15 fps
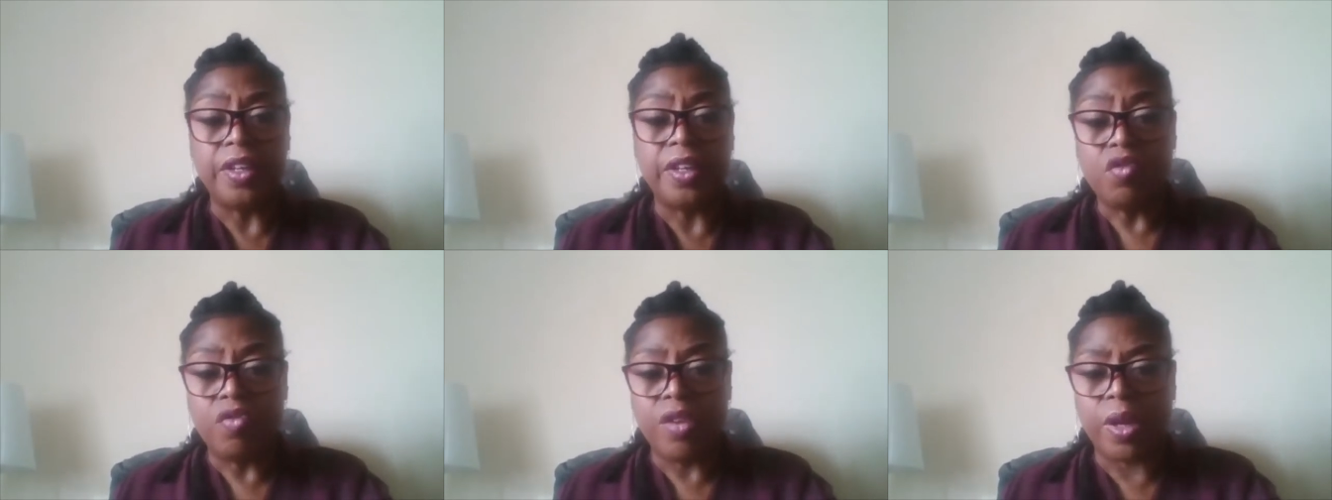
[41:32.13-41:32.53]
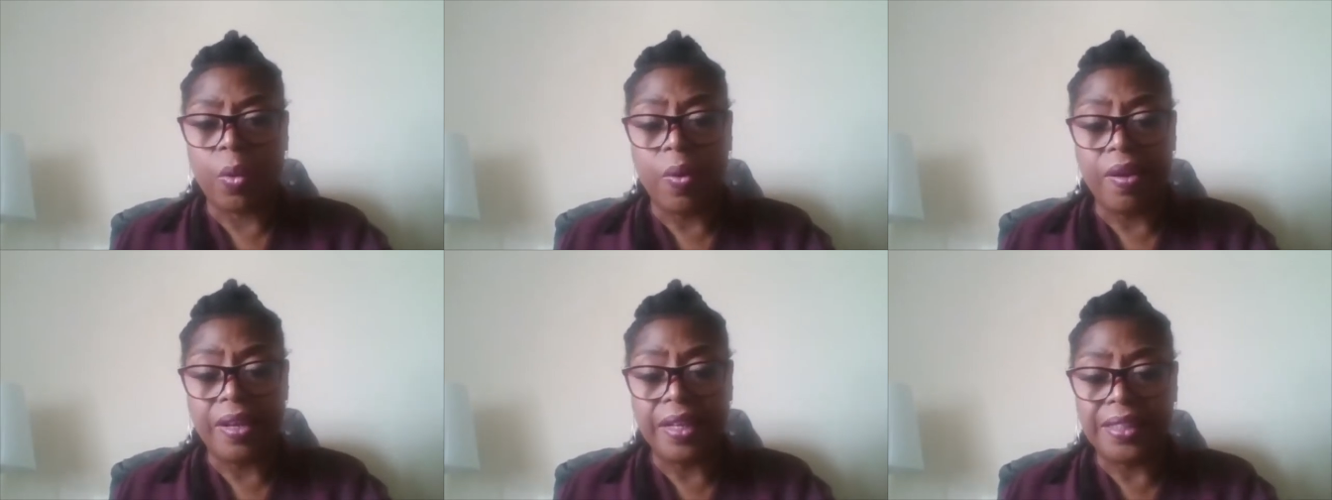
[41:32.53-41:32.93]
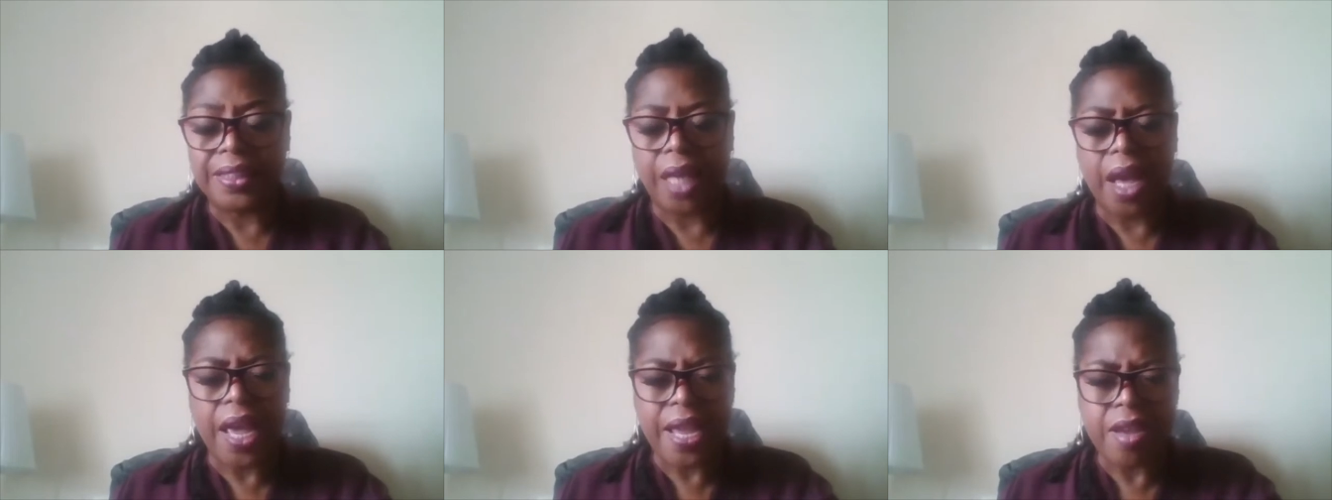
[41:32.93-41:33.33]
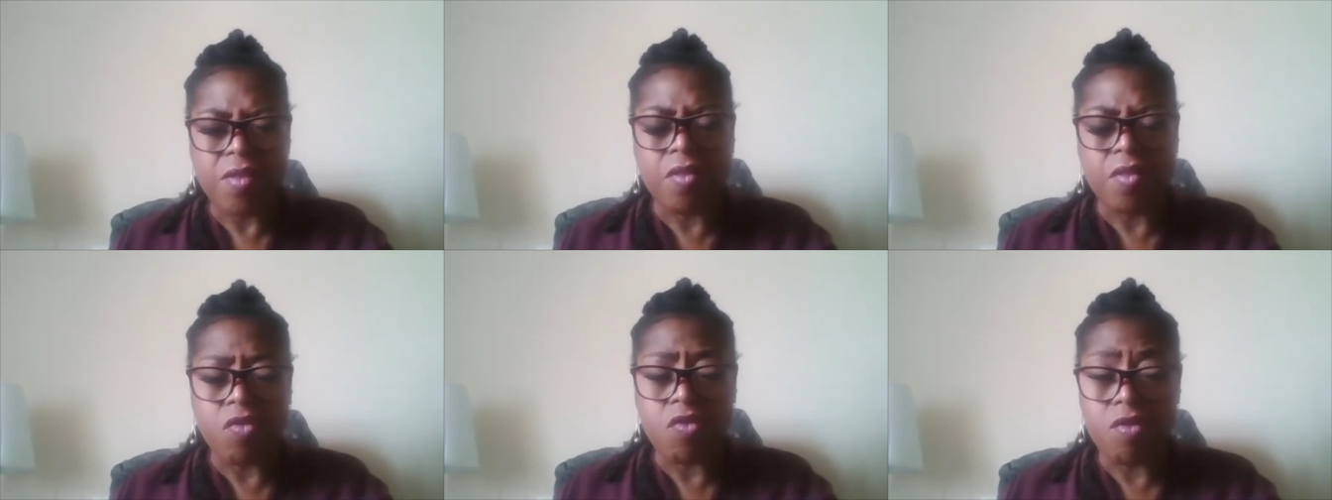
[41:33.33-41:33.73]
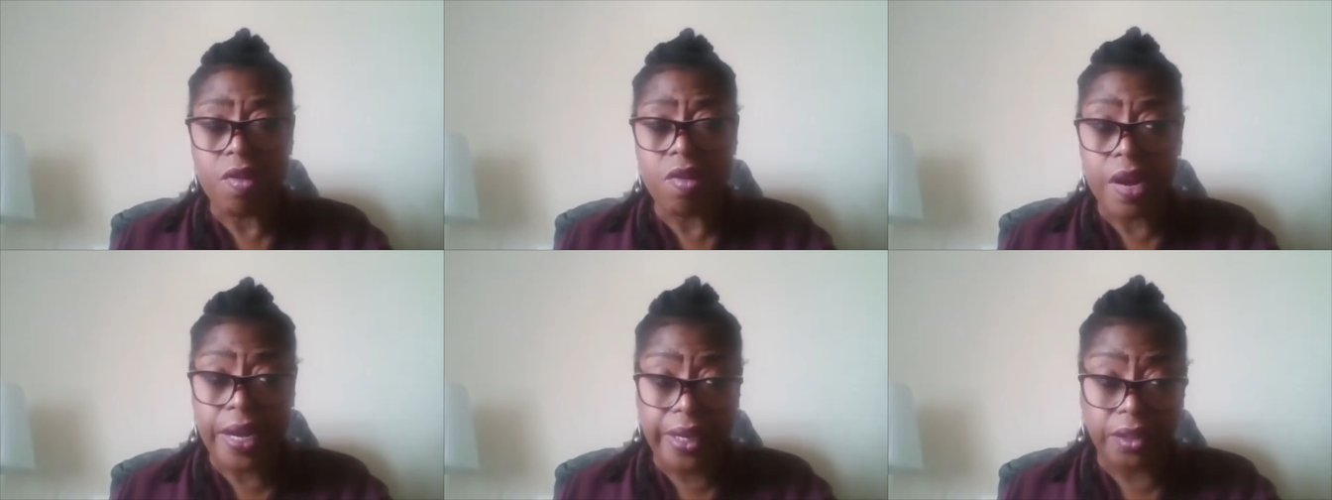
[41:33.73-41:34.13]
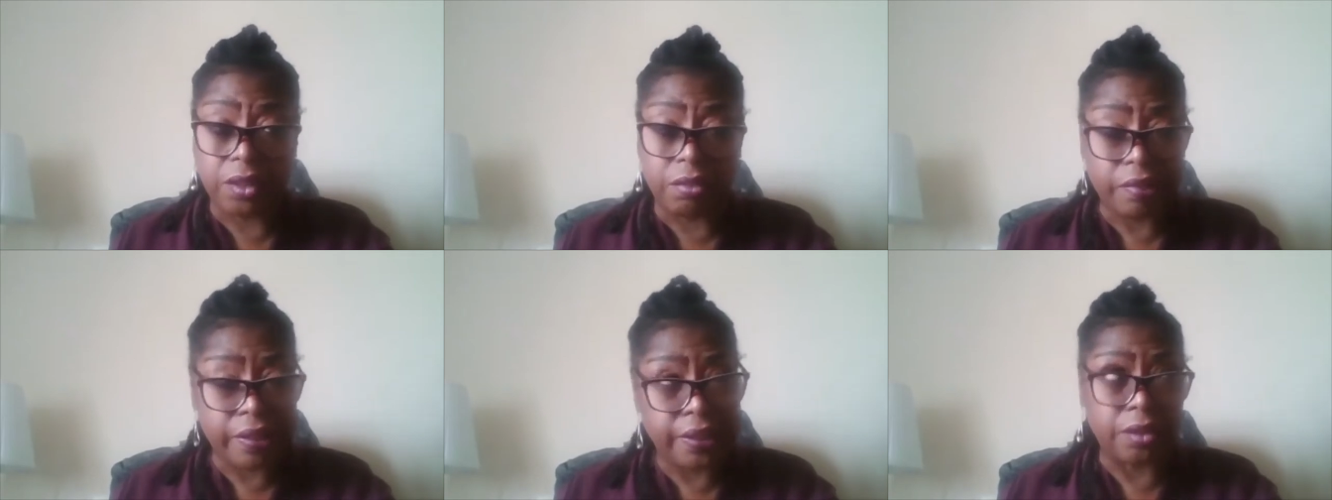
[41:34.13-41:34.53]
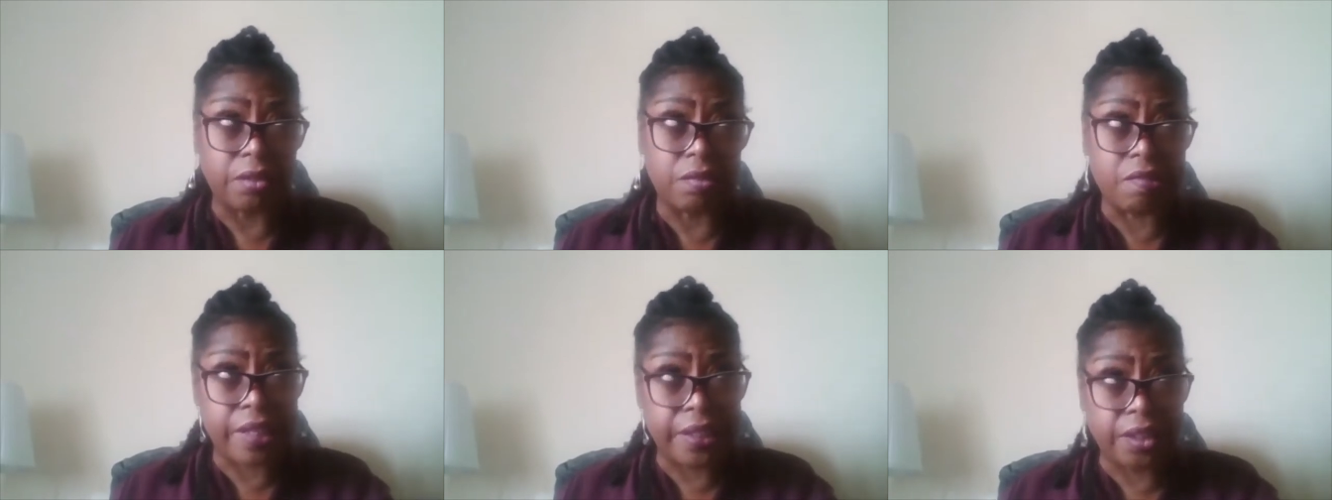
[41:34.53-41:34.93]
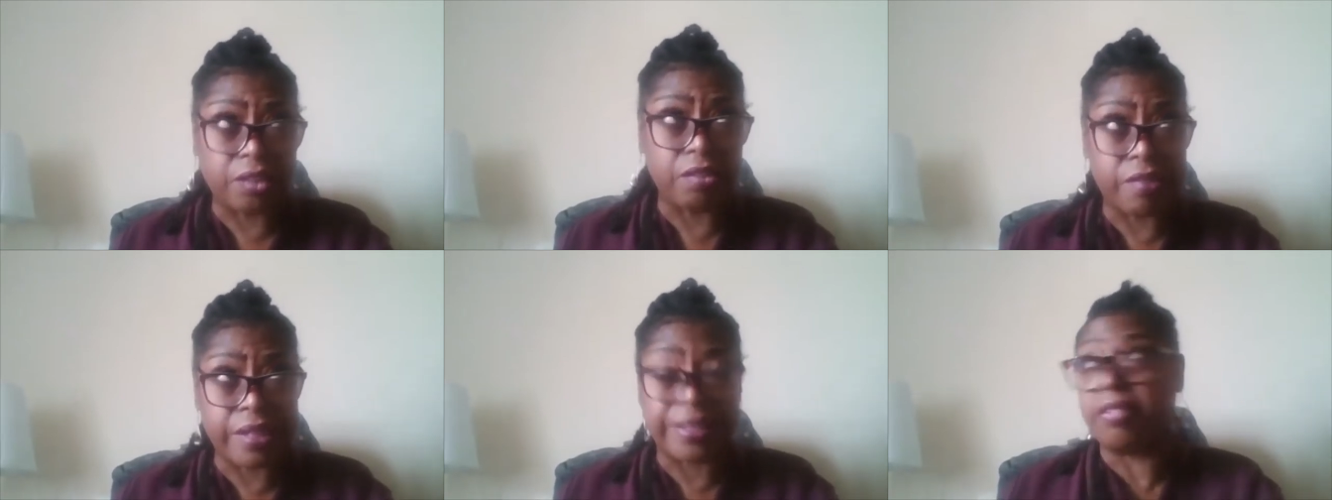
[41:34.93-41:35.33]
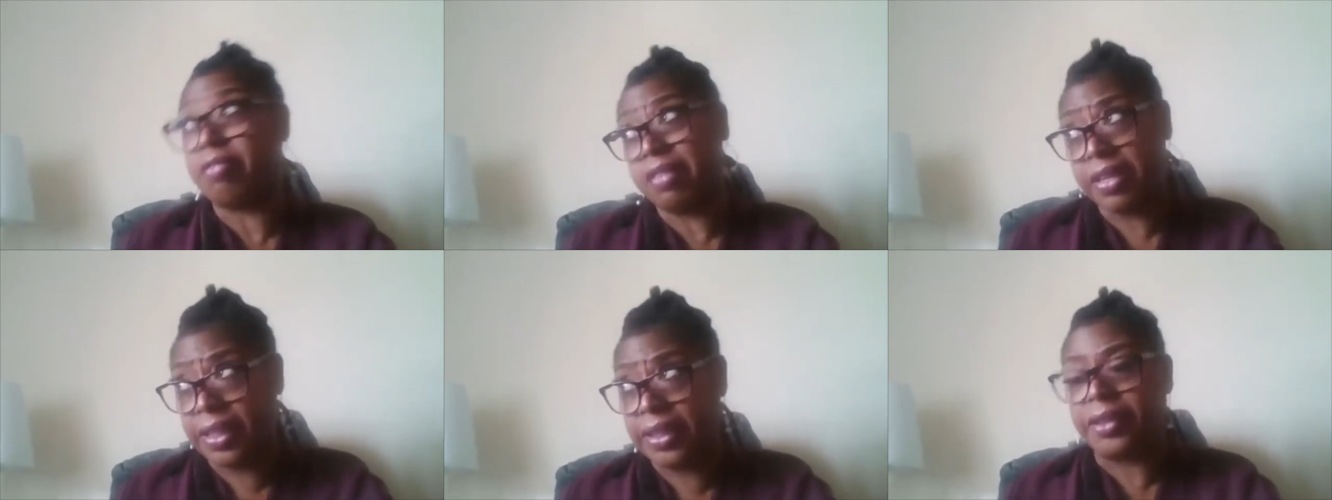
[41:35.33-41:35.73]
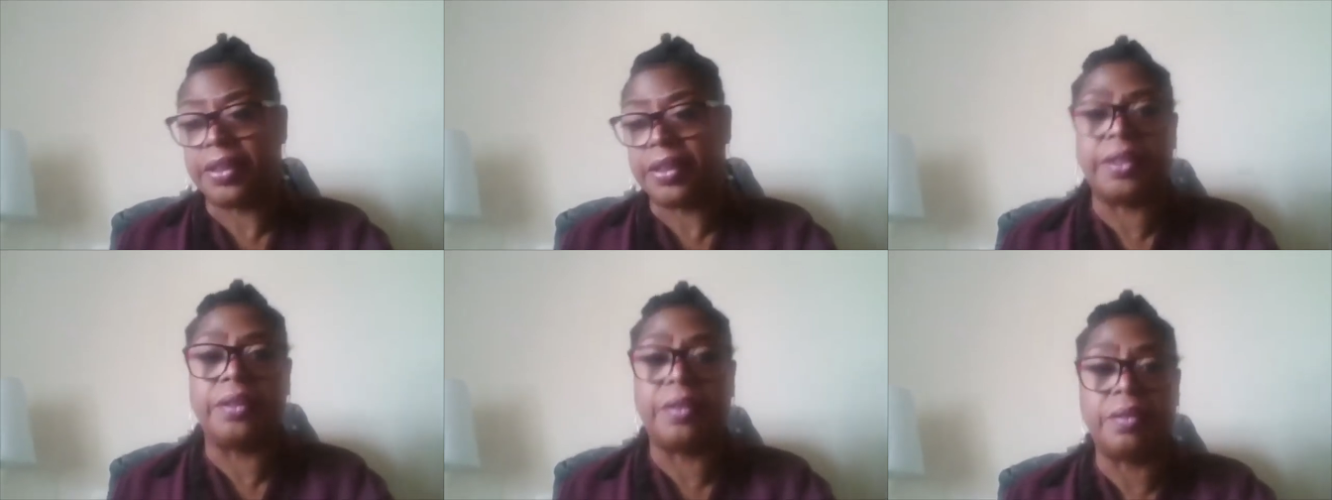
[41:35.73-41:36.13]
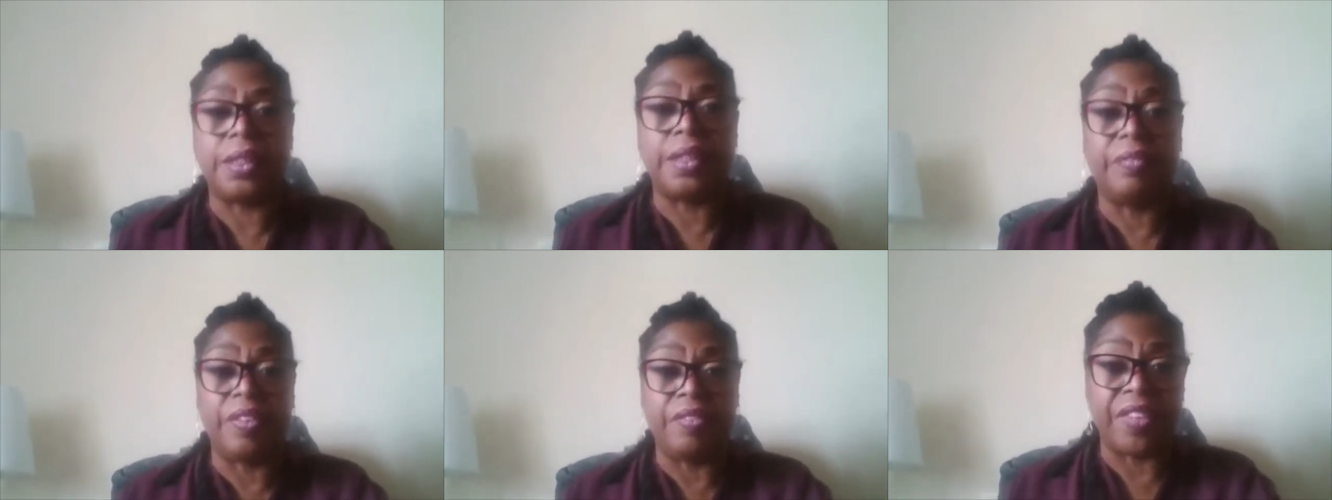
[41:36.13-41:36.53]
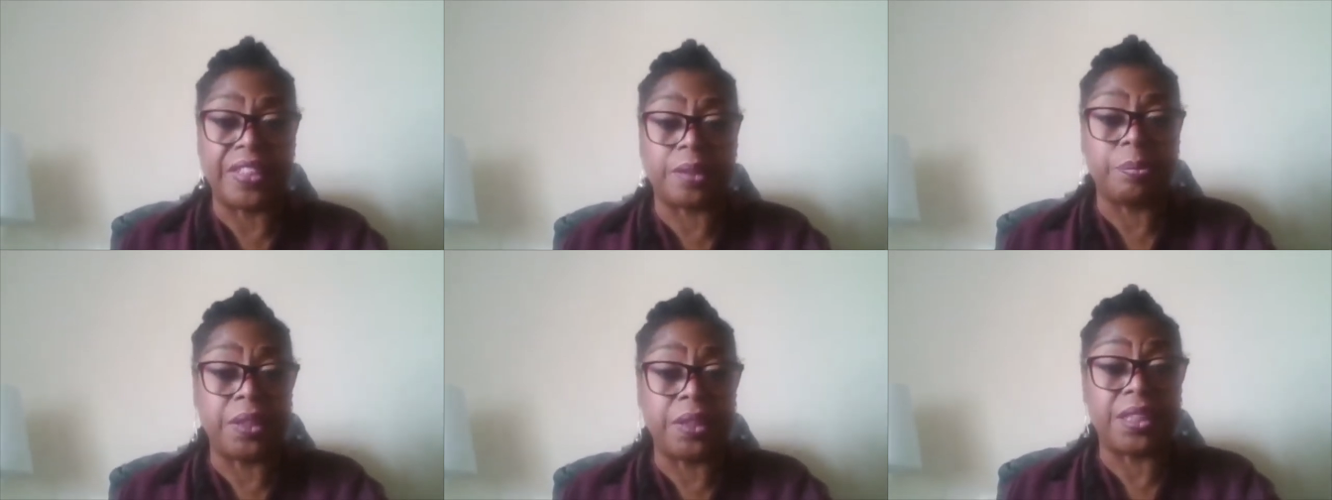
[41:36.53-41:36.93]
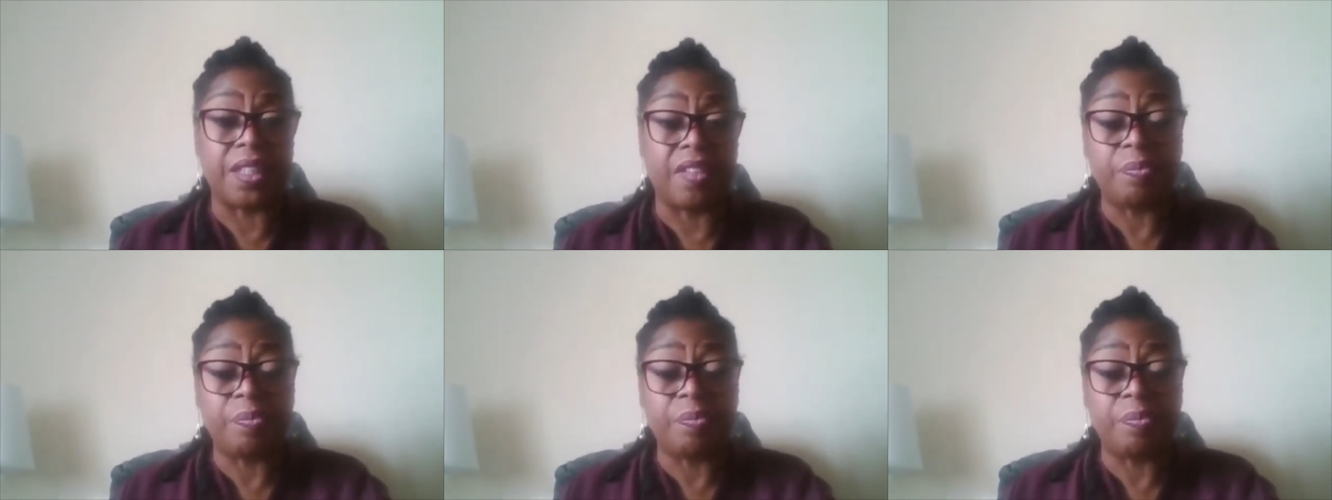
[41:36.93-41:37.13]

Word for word: requires a great, great, great, great, great deal of investment and stuff.